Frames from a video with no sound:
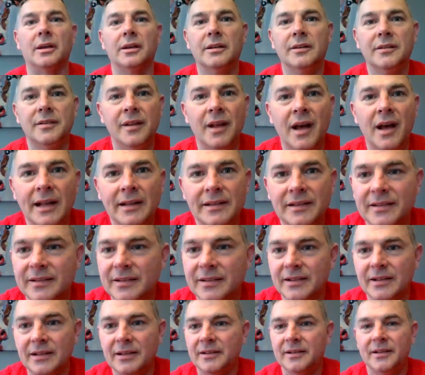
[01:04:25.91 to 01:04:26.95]
It's
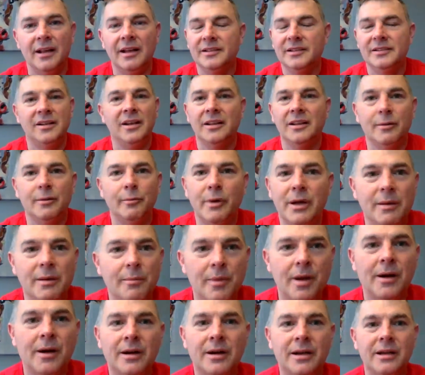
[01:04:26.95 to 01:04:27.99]
nuts. It's not, that's not the way
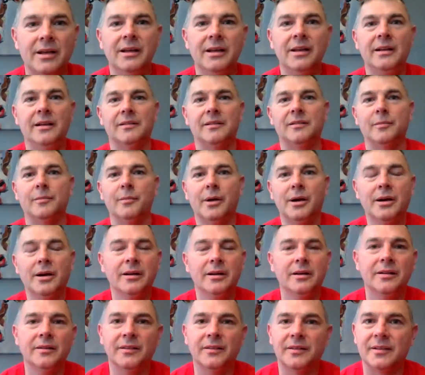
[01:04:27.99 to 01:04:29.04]
America is.
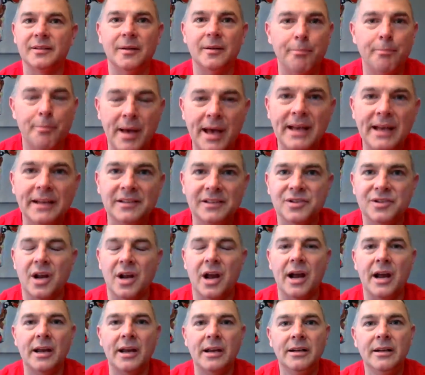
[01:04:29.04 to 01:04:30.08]
America is the best
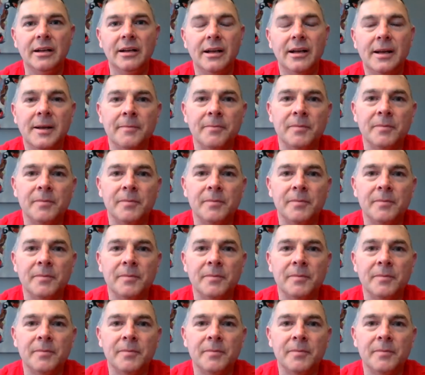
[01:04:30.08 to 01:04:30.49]
shine.